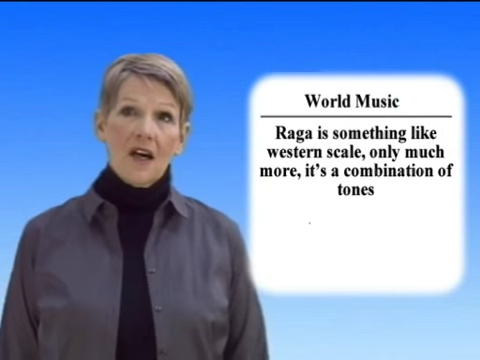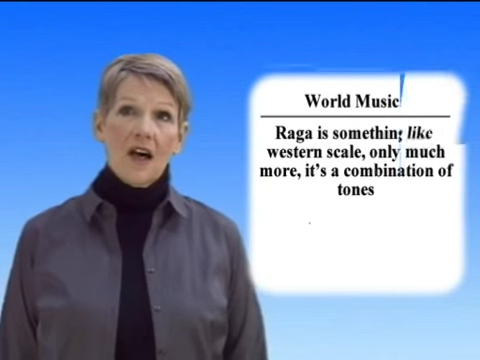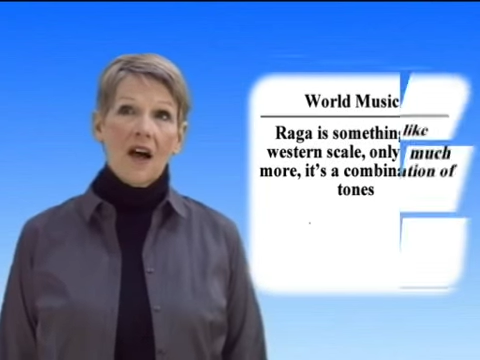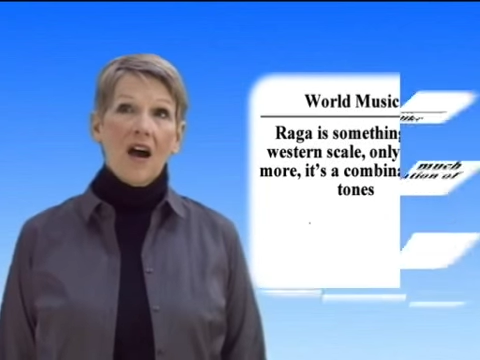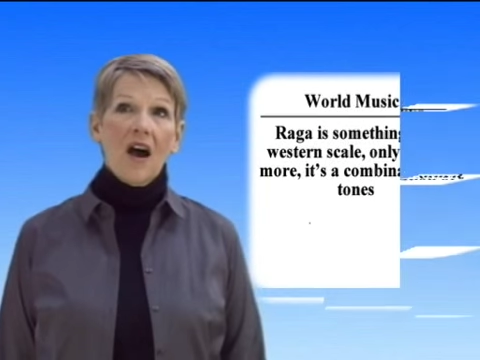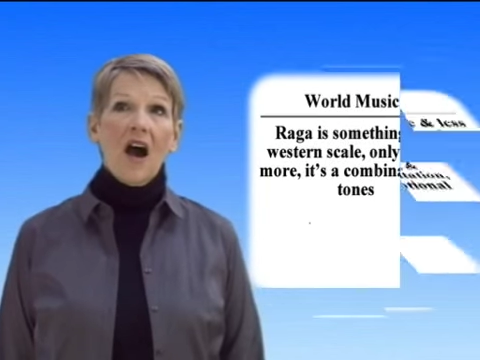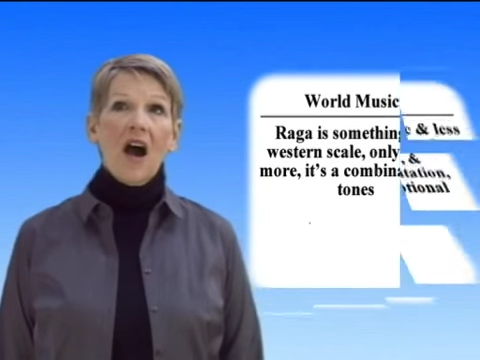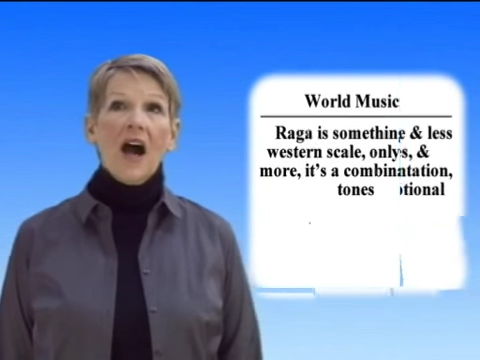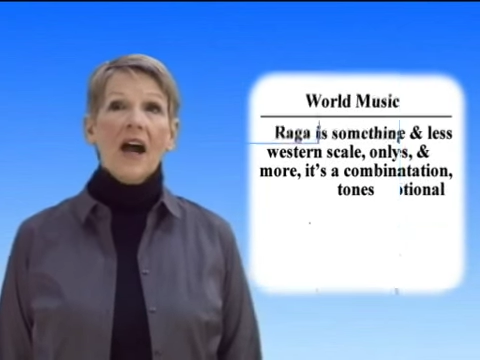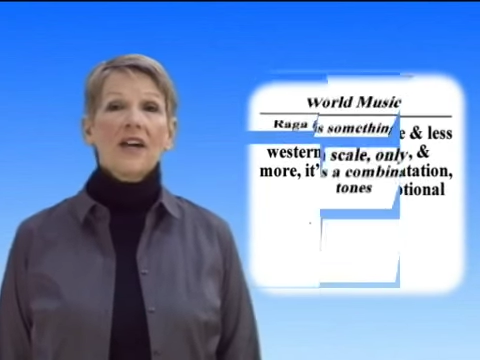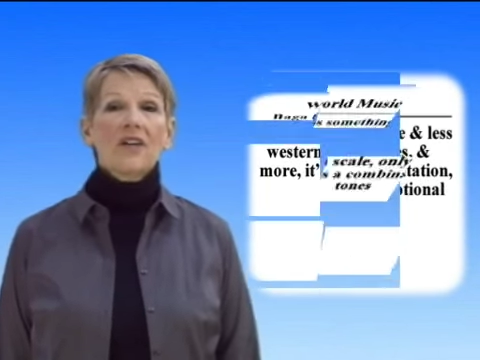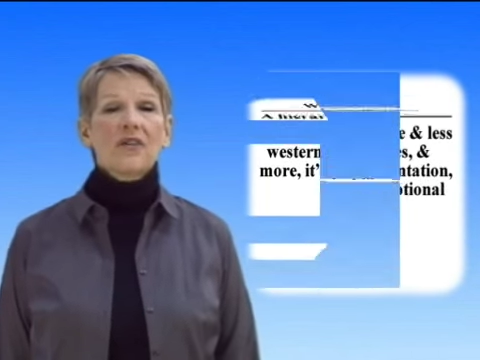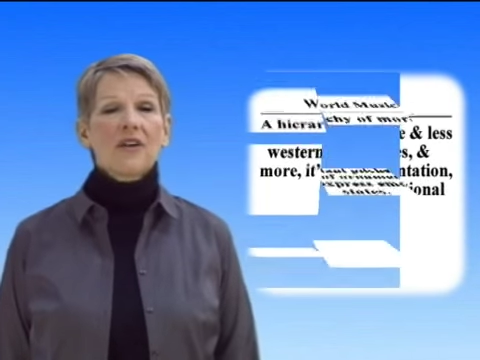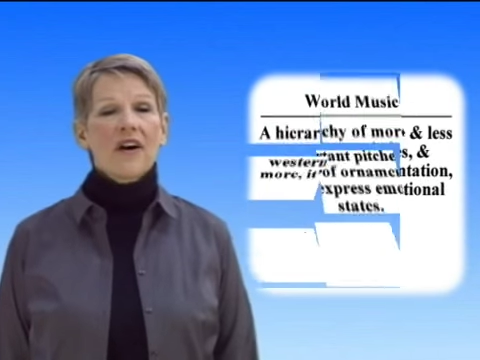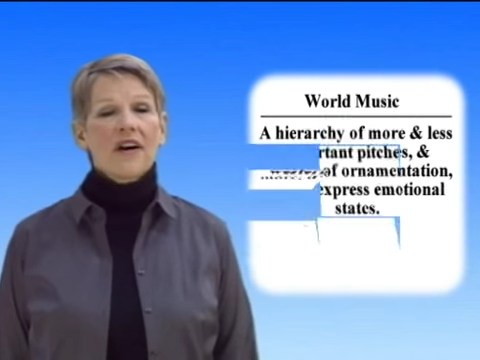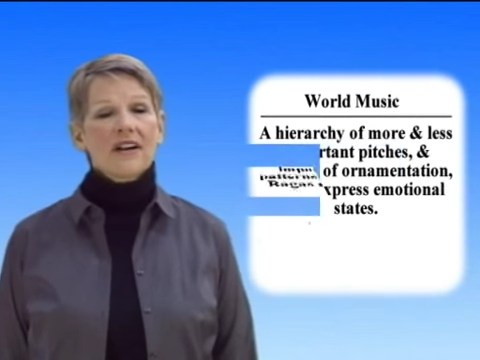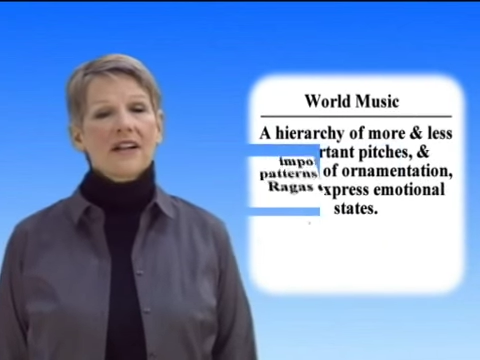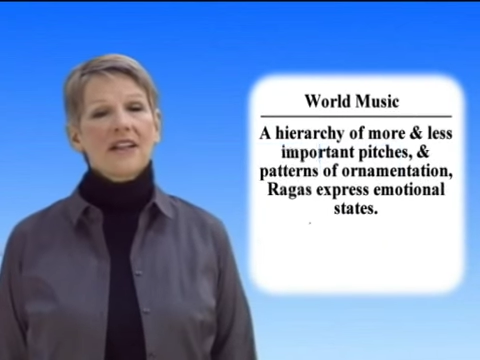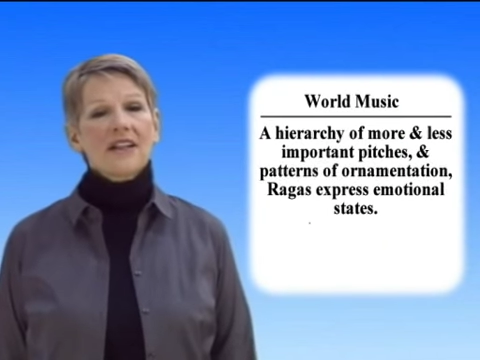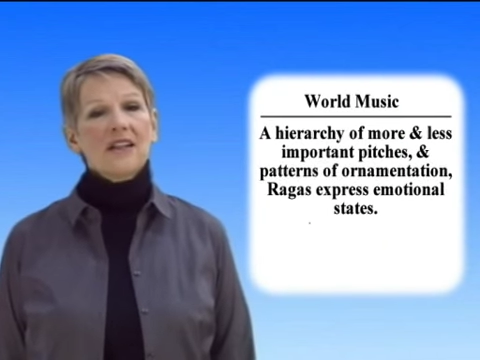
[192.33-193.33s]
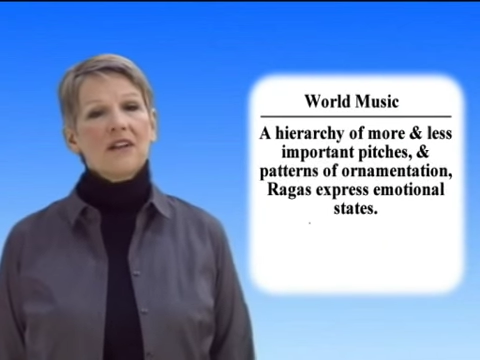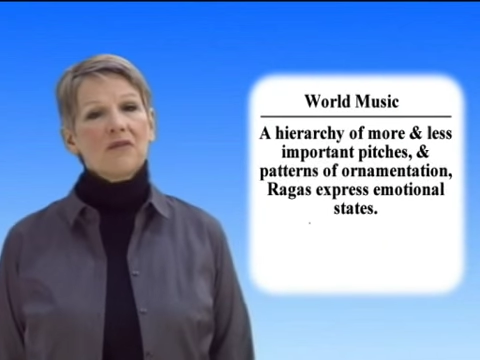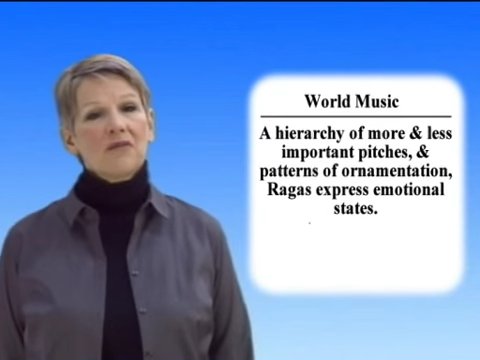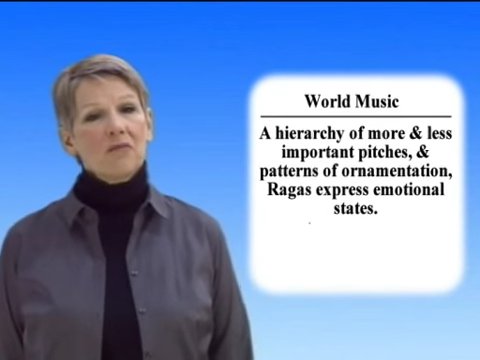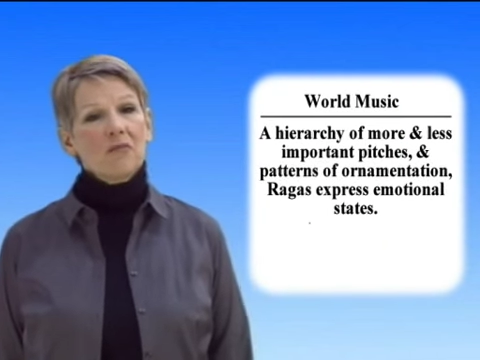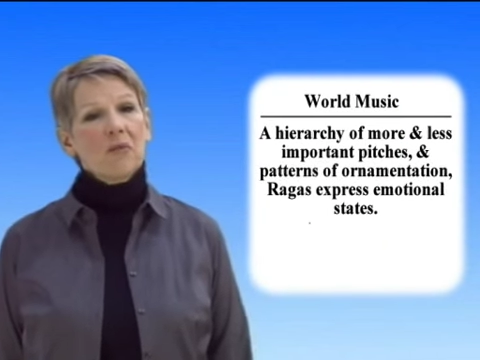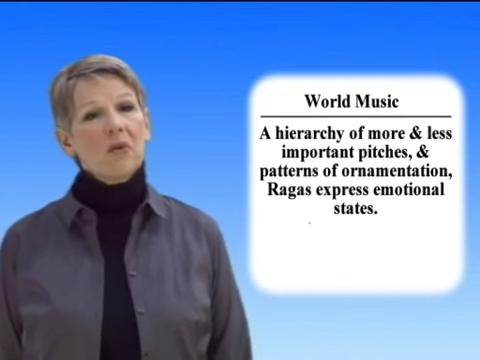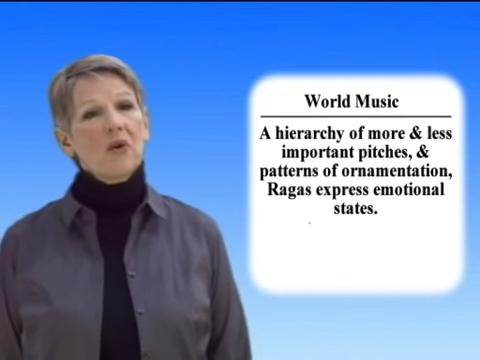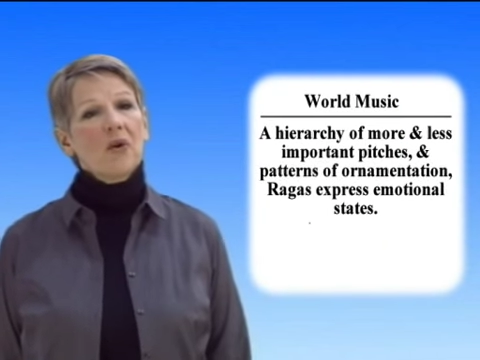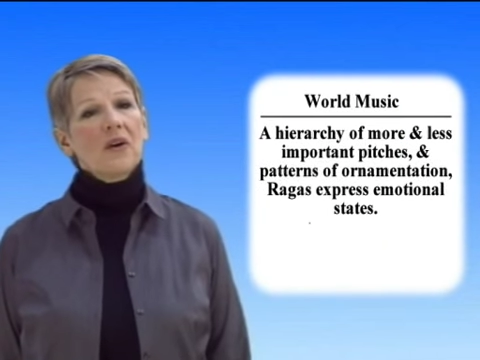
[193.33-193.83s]
a hierarchy of
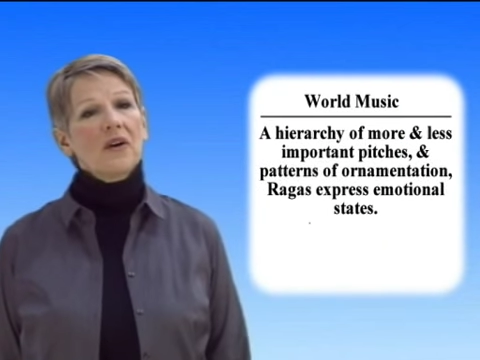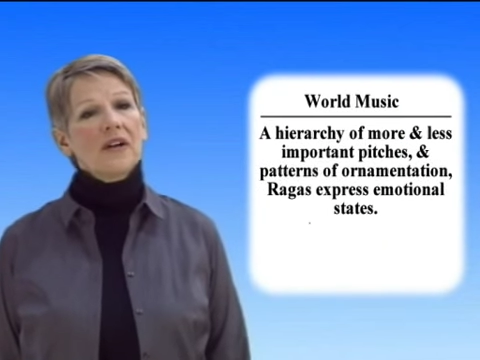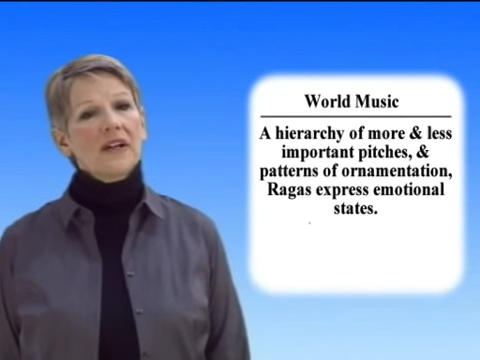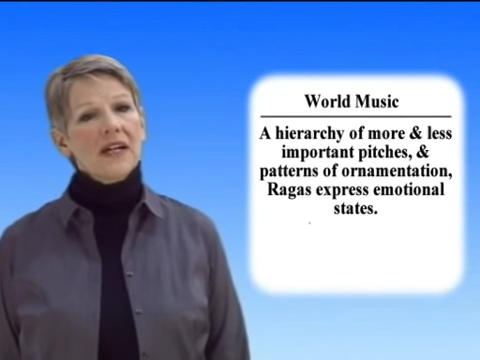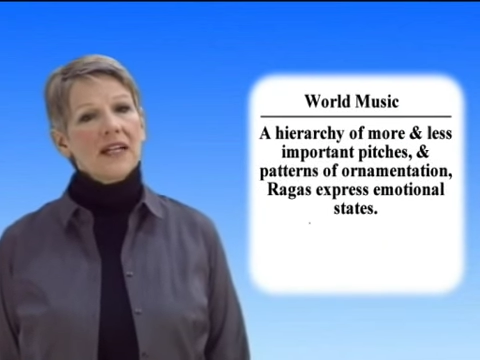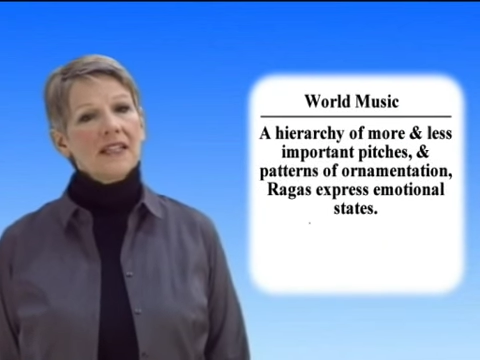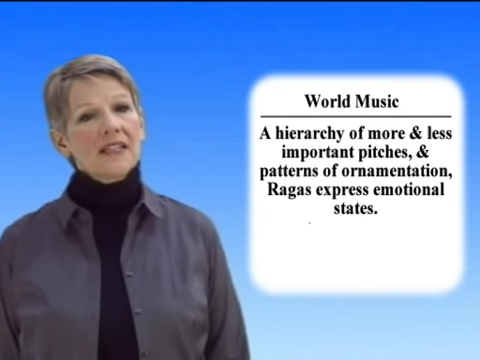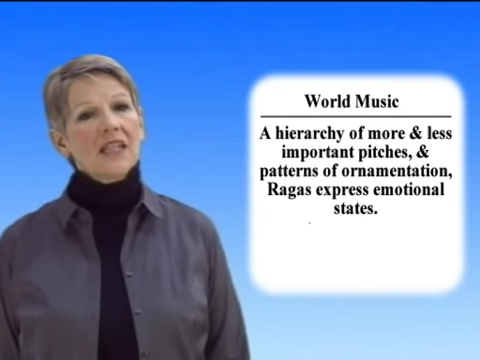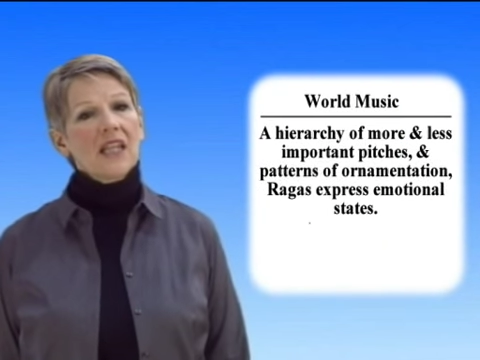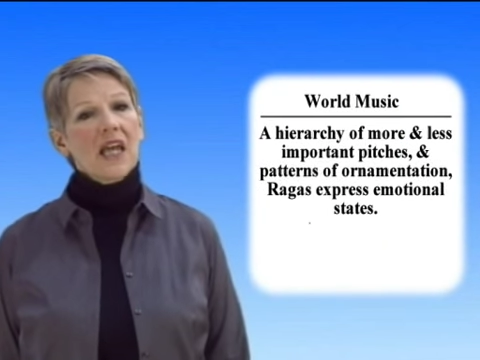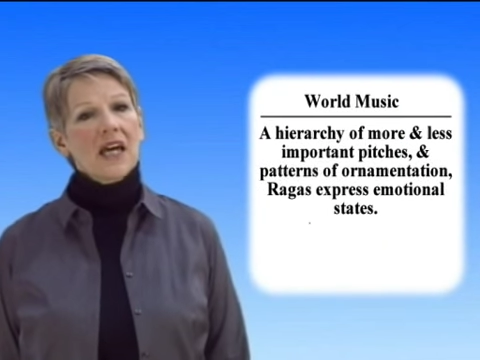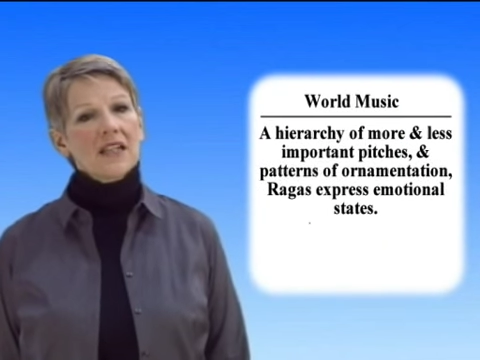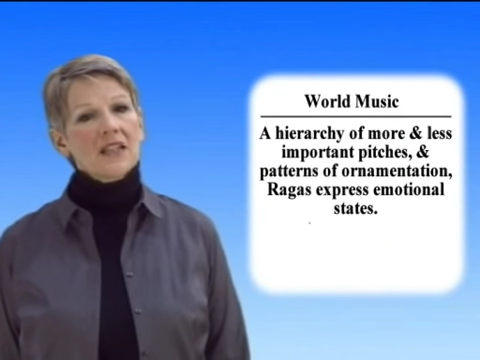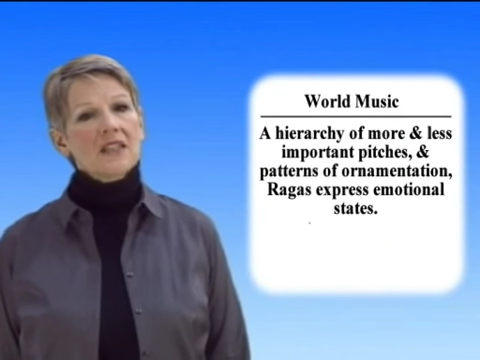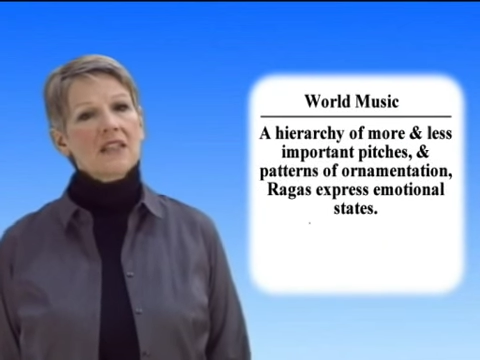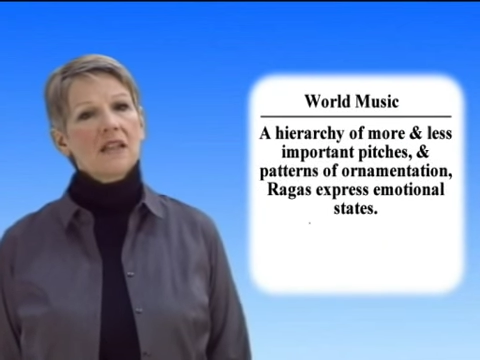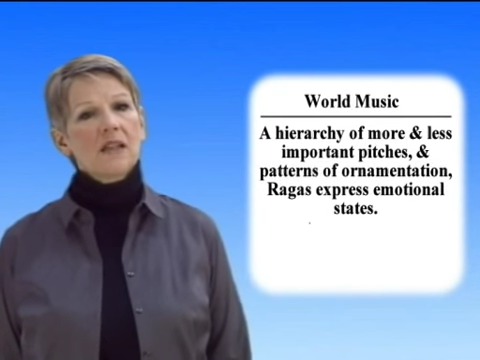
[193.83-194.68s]
more and less